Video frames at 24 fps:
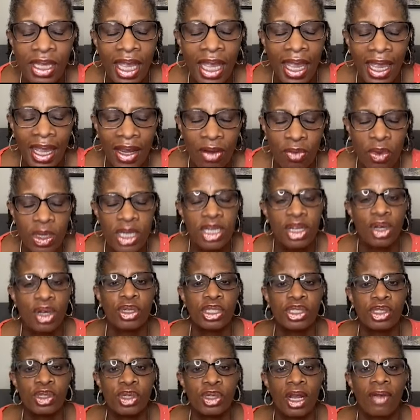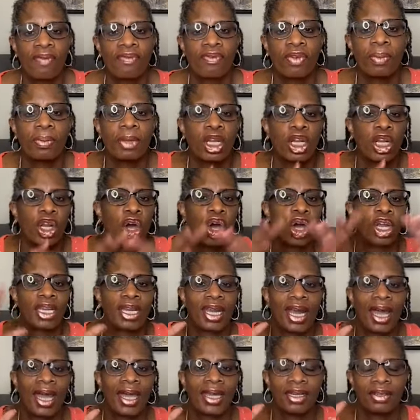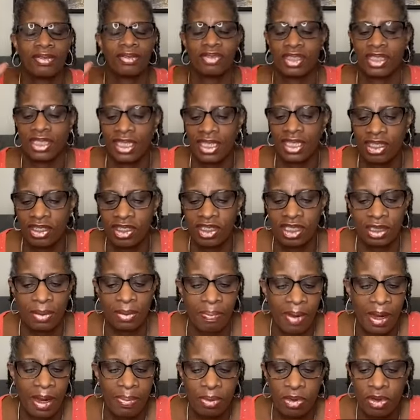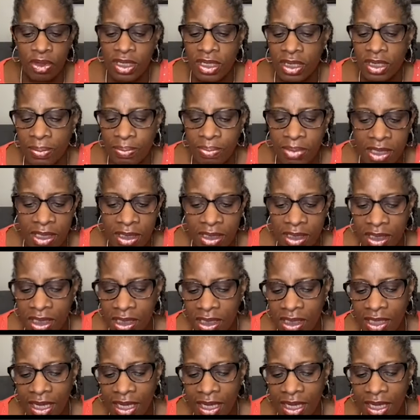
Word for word: And we know that you come from a long line of singers and people in the business,